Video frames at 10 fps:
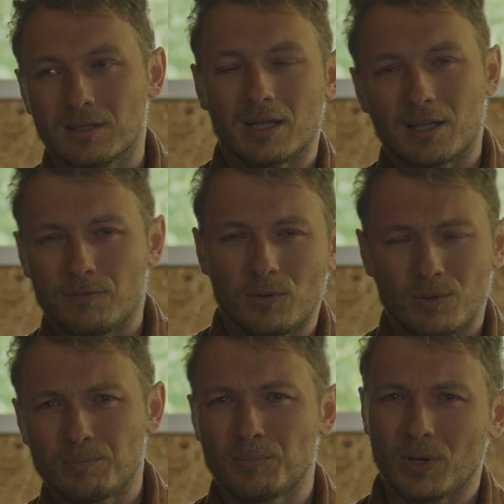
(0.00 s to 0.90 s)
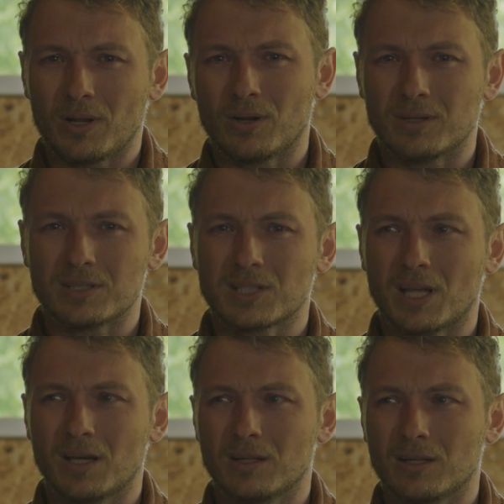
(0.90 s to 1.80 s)
like, if you put it on a
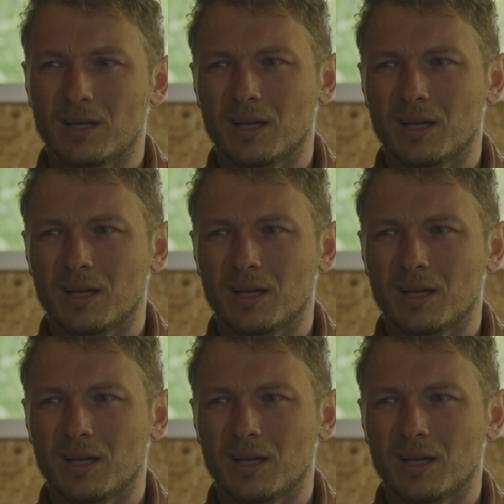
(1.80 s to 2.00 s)
scale,